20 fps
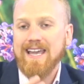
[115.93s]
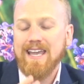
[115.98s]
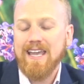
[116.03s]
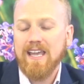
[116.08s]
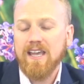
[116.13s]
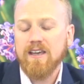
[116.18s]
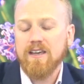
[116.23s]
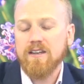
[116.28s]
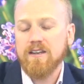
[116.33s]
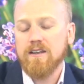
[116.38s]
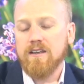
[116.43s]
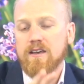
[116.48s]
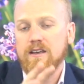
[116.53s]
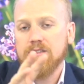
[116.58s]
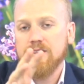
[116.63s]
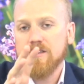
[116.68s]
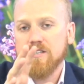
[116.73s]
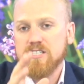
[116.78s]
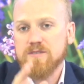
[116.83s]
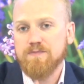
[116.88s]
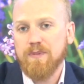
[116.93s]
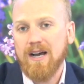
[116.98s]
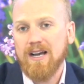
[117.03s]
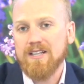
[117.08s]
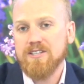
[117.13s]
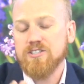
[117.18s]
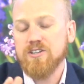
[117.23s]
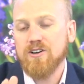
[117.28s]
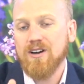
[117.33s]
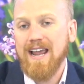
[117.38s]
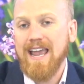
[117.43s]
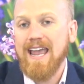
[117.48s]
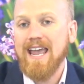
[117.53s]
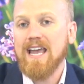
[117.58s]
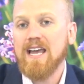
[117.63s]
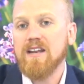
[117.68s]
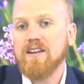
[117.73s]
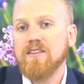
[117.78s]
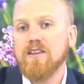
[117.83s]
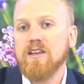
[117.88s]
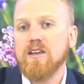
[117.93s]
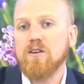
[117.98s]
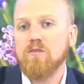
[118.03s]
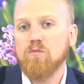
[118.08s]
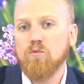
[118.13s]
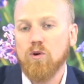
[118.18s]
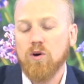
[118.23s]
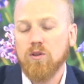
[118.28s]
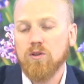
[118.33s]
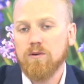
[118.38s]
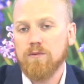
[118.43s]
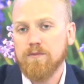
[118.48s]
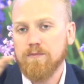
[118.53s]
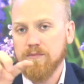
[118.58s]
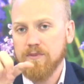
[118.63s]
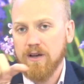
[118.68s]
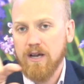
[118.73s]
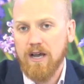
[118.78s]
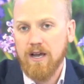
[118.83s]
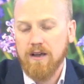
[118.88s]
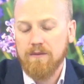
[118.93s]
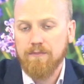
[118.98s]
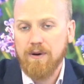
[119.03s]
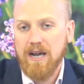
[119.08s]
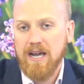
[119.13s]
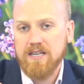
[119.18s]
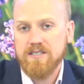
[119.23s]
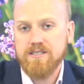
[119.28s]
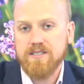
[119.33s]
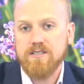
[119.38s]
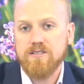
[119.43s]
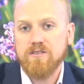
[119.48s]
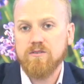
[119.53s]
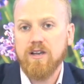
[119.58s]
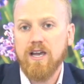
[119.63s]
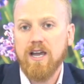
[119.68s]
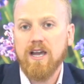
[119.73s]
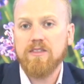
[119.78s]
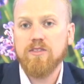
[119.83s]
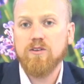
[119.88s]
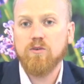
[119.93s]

in the sponsor and the enroller boxes, okay?